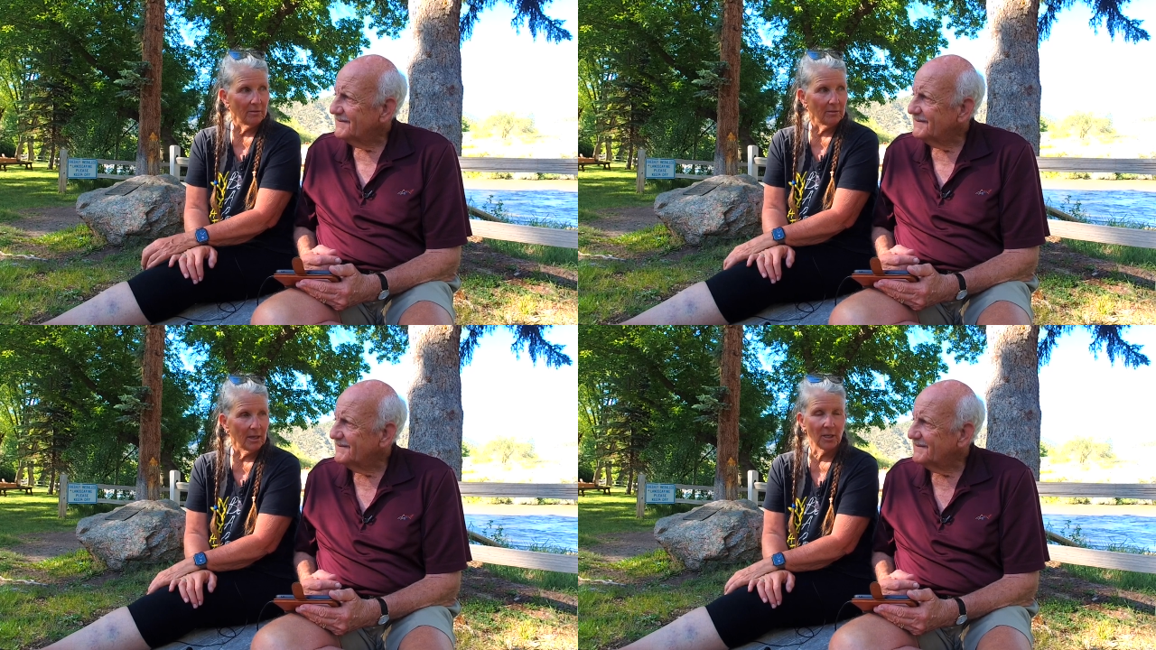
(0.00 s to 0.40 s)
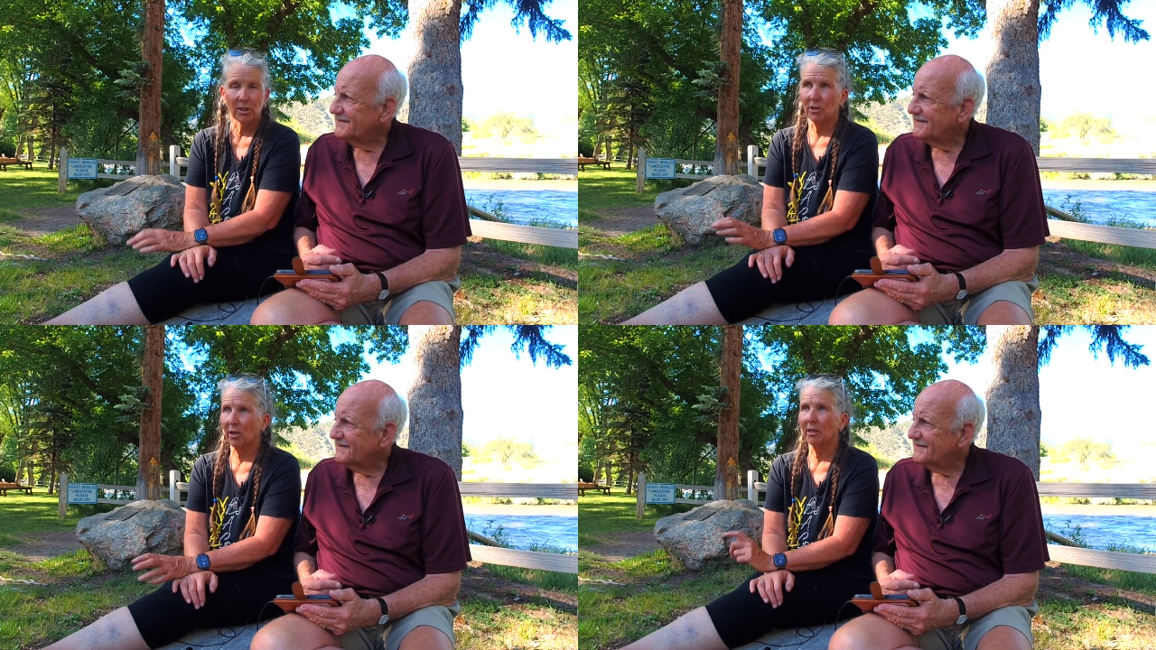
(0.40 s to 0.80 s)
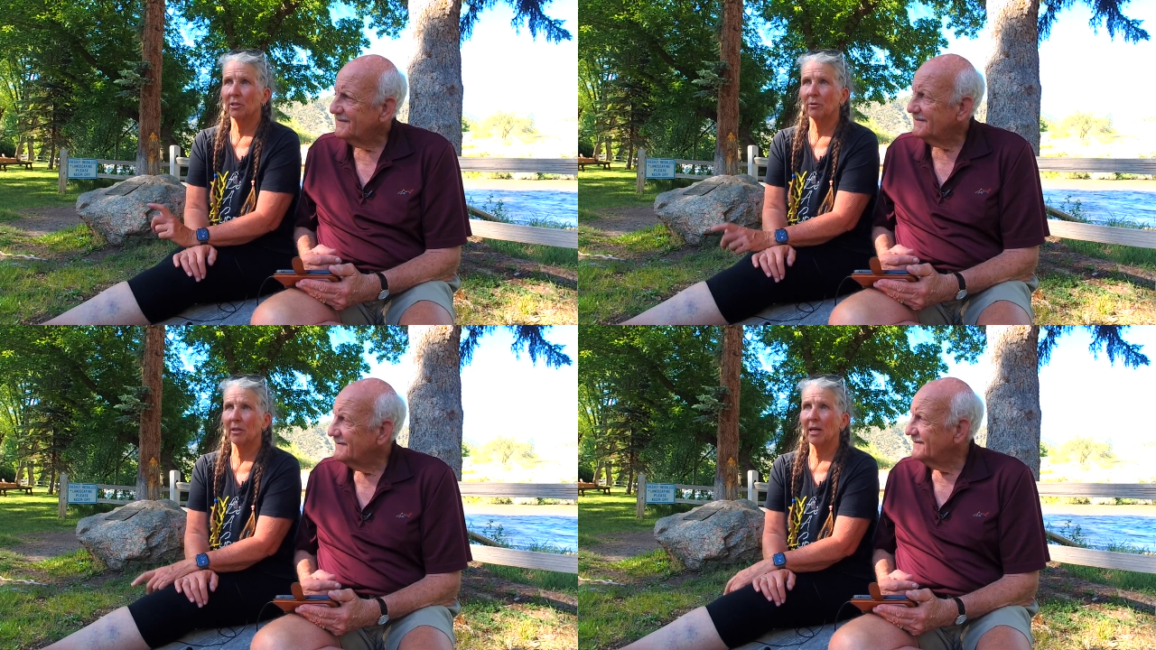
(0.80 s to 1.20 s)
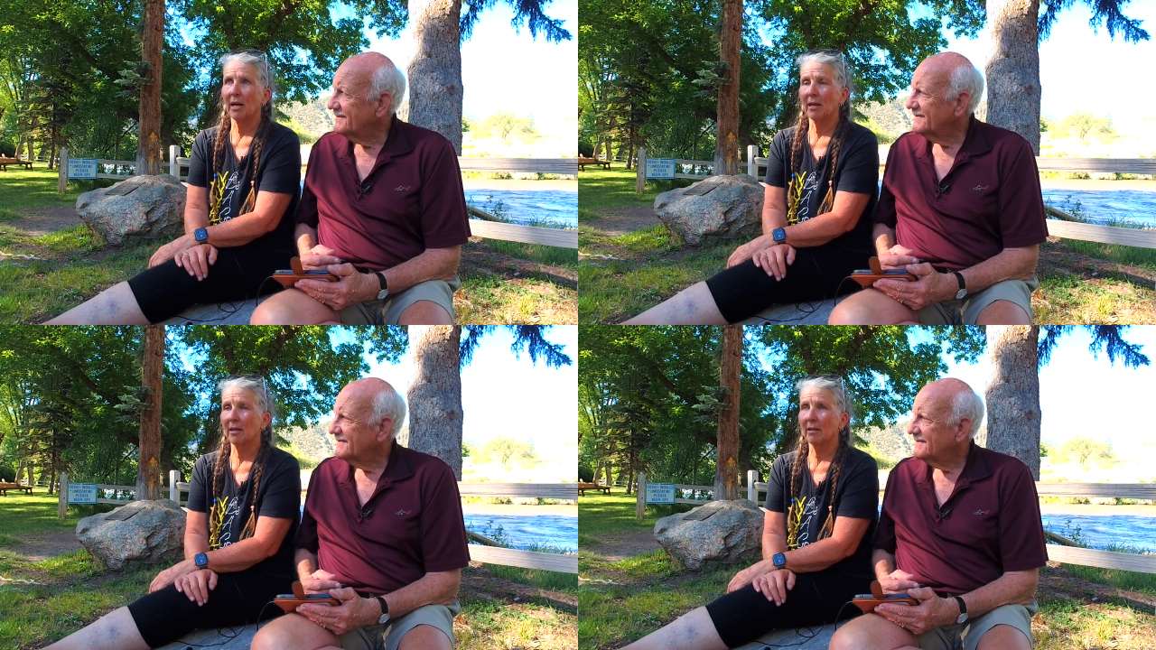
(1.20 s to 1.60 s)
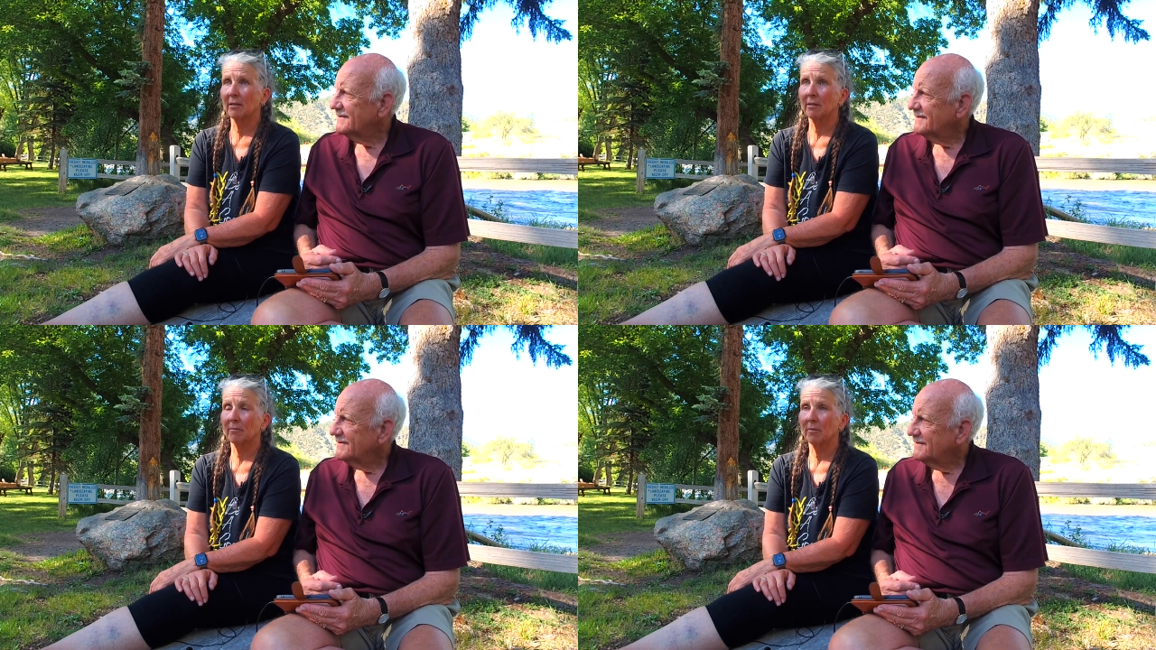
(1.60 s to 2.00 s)
Speaker 1: And I just started doing that. And
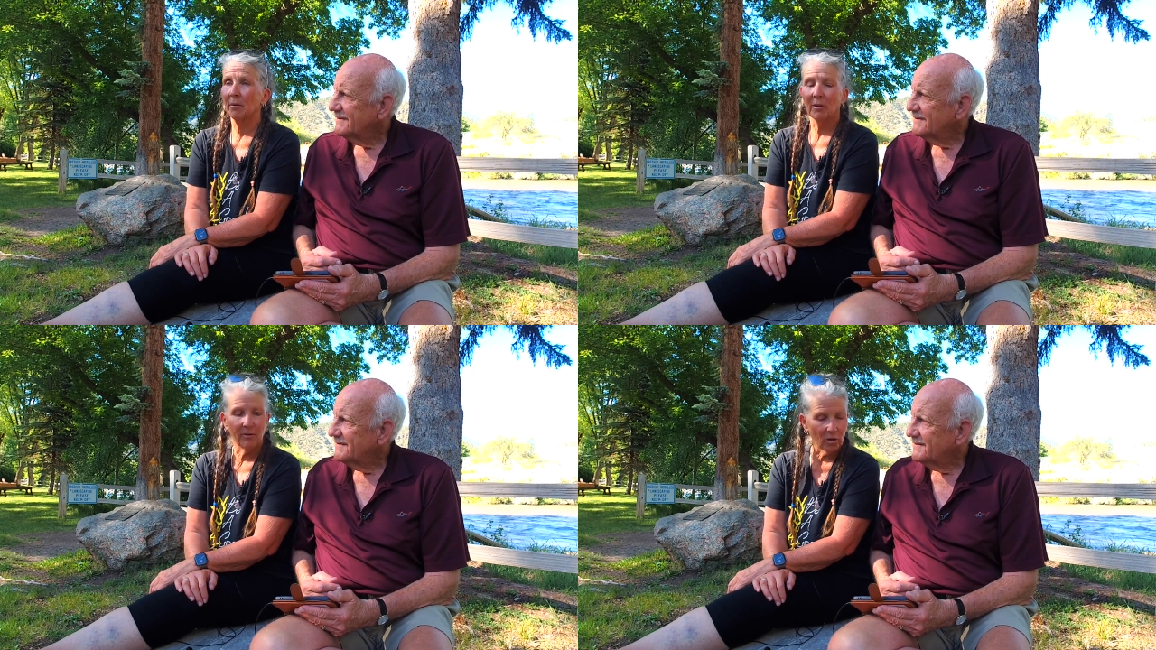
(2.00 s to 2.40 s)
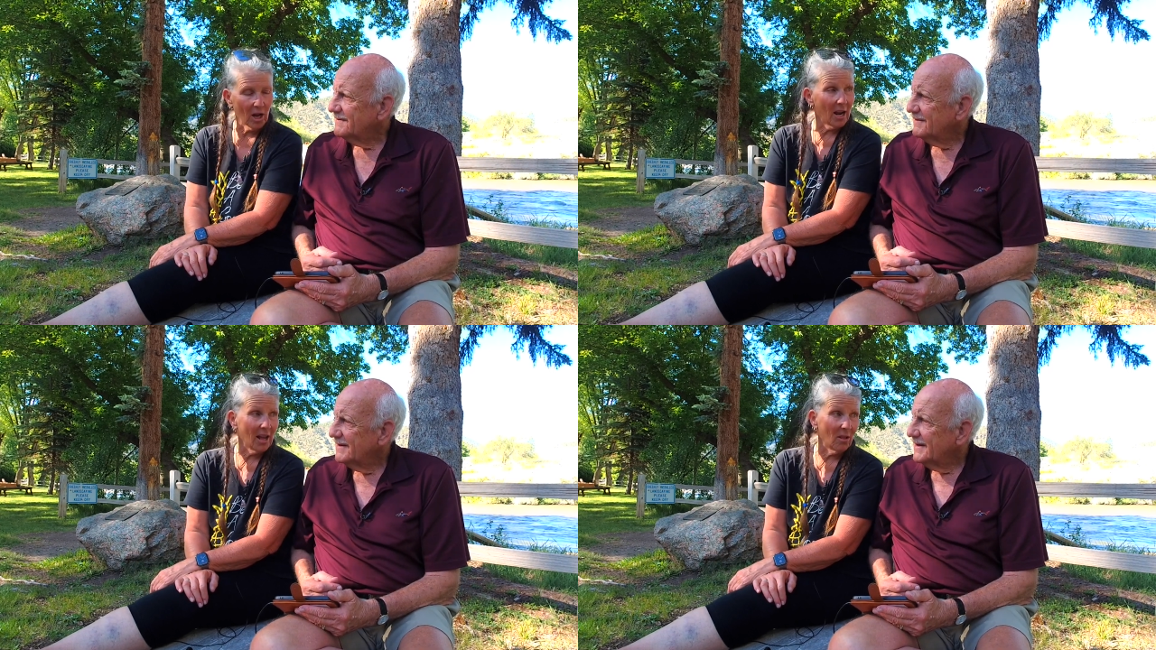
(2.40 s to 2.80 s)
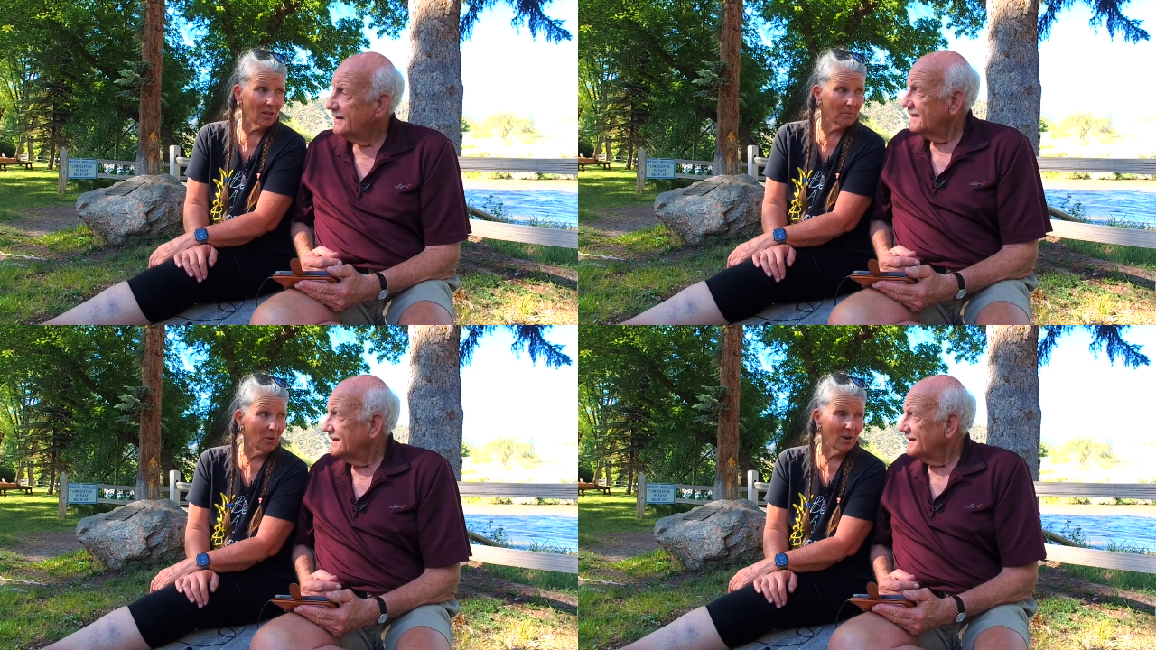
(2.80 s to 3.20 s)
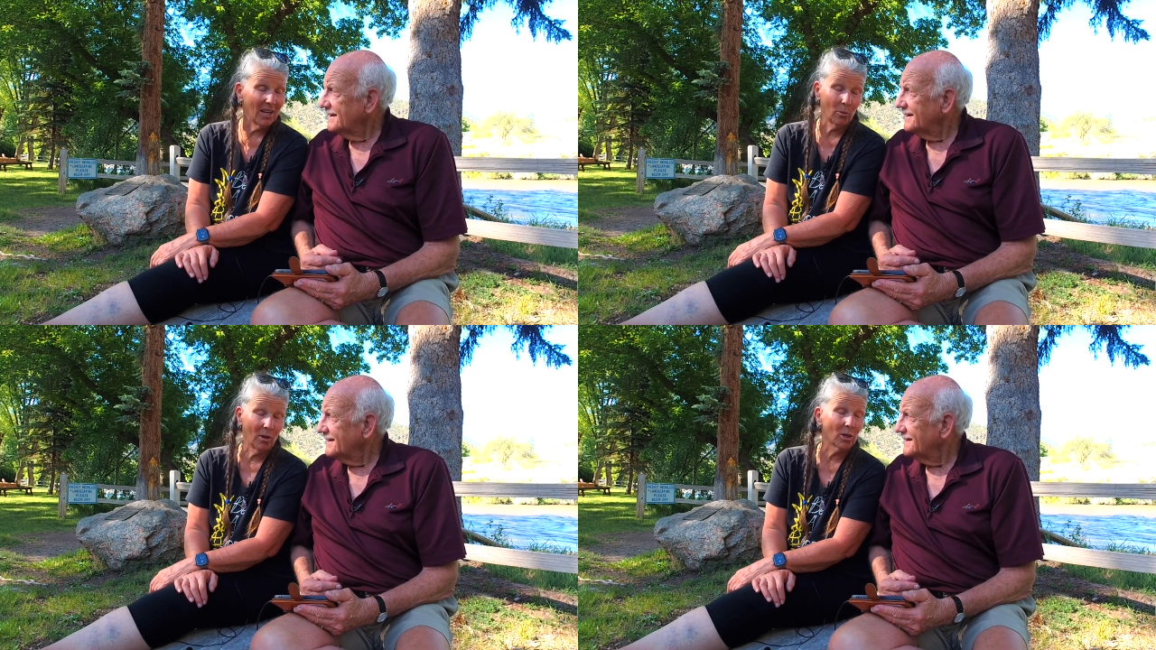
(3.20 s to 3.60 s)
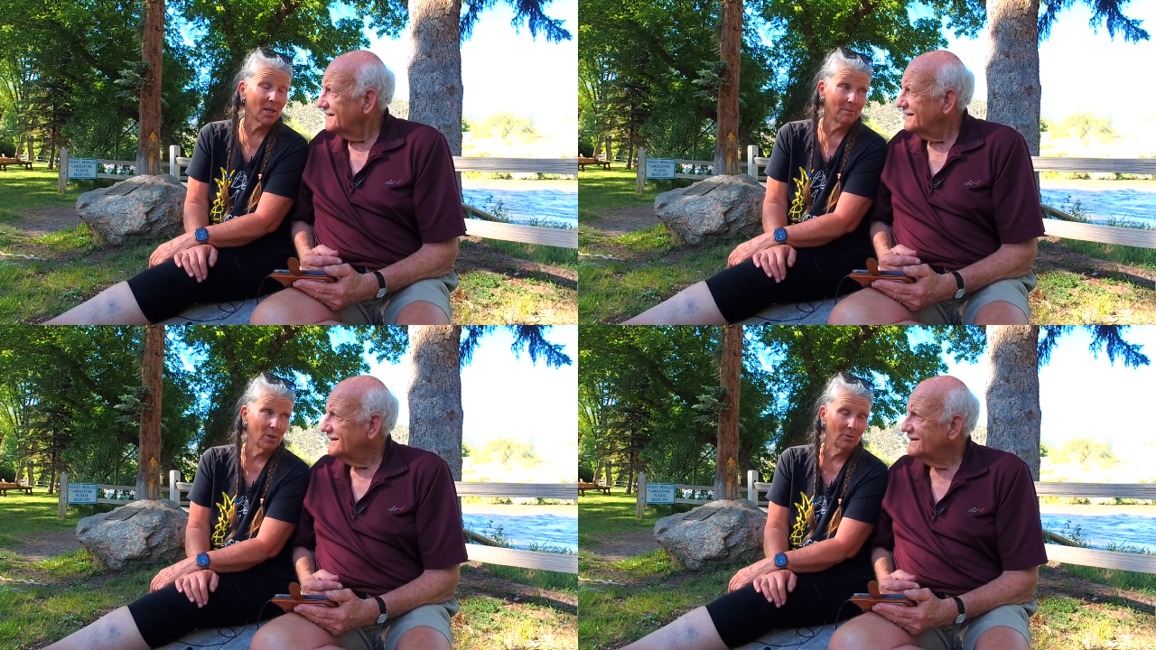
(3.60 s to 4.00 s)
believe it or not, I lost my weight in the
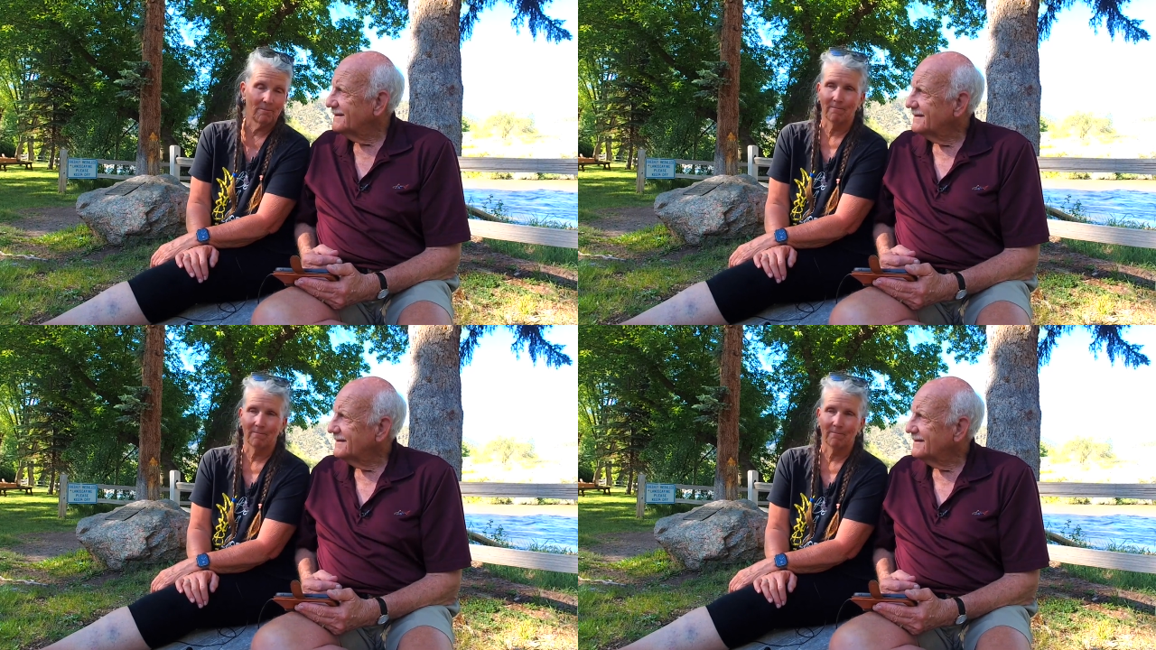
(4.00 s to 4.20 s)
wintertime too,